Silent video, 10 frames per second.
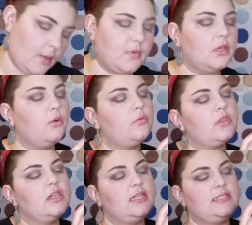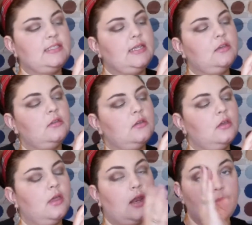Glitzy.
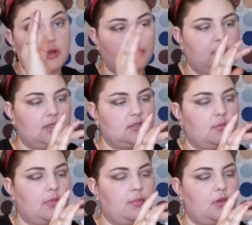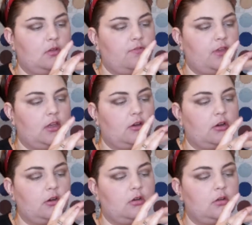And I'm going to put this on my middle
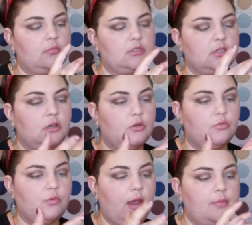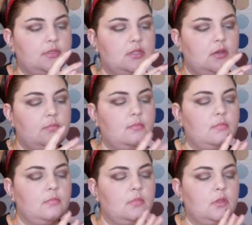finger. I'm just going to grab some,
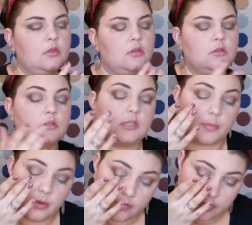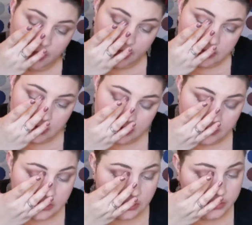tap off the excess. I'm
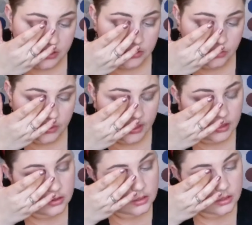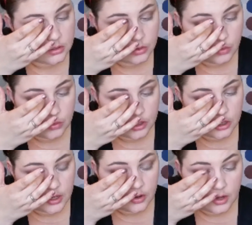just going to put this right in the inner
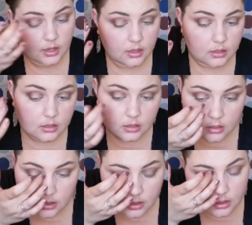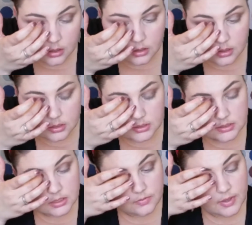corner area.
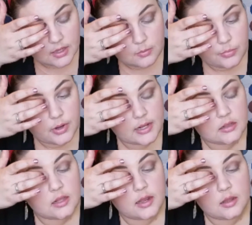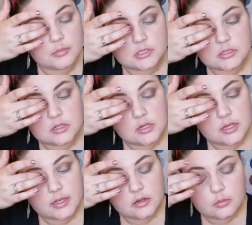See if I can brighten that up just a
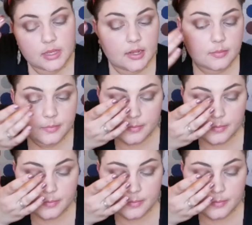little bit.